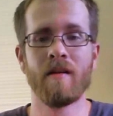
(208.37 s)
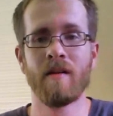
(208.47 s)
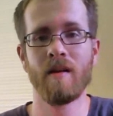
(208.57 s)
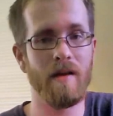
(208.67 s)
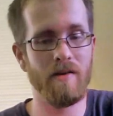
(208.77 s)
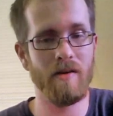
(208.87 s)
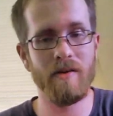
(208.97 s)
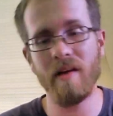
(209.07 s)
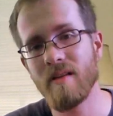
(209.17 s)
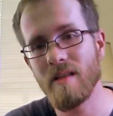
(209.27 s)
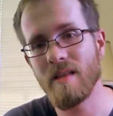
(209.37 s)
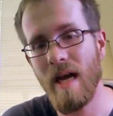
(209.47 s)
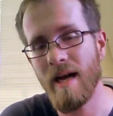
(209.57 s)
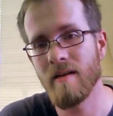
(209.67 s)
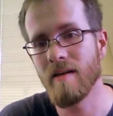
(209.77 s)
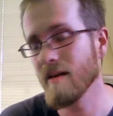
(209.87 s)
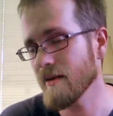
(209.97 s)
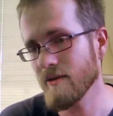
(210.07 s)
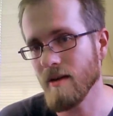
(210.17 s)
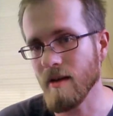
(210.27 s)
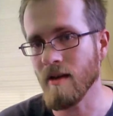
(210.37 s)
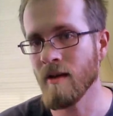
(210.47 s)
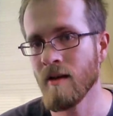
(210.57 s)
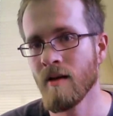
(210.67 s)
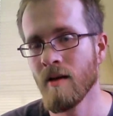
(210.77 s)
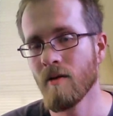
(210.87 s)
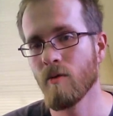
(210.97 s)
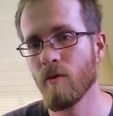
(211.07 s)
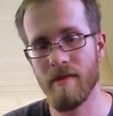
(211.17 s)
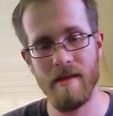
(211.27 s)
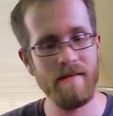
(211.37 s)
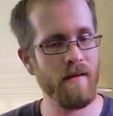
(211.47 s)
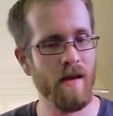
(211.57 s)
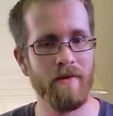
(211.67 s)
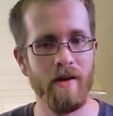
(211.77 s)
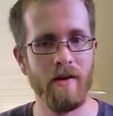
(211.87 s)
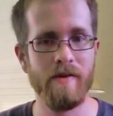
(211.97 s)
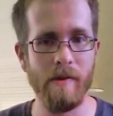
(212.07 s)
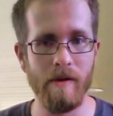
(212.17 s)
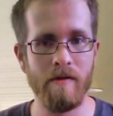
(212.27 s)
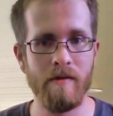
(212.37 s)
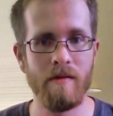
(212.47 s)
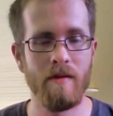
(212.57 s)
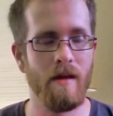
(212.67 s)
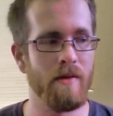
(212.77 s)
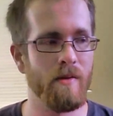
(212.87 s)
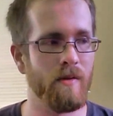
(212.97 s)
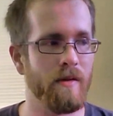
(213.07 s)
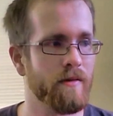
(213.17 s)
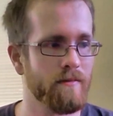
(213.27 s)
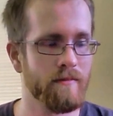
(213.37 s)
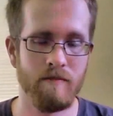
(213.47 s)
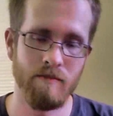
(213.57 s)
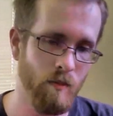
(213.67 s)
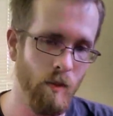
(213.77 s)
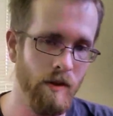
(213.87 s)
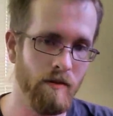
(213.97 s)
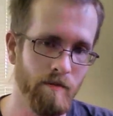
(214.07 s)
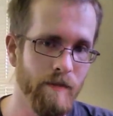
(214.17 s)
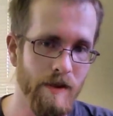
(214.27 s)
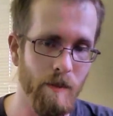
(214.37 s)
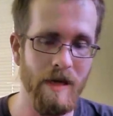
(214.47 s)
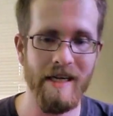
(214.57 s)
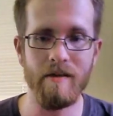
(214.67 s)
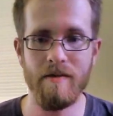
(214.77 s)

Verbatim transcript: and you'll definitely act differently with these kind of interviewers than you would with somebody else.